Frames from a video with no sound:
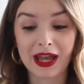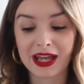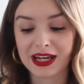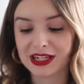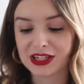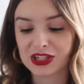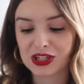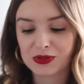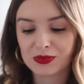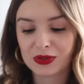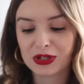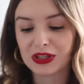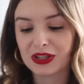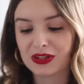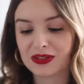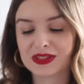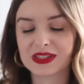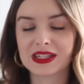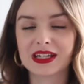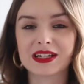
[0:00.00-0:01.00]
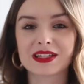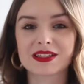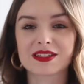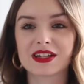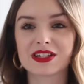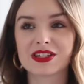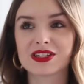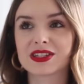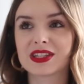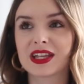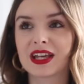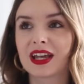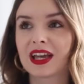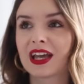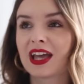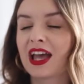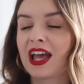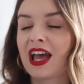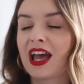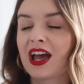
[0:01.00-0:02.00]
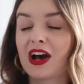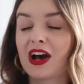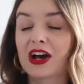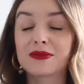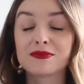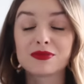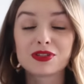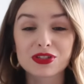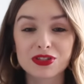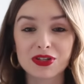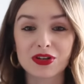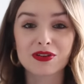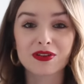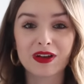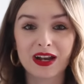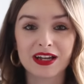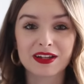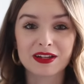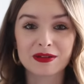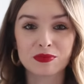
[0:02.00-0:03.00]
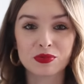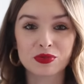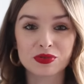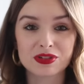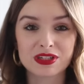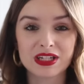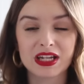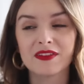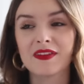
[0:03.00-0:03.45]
And it's just one of those things, I just think, I'm so glad I bought it.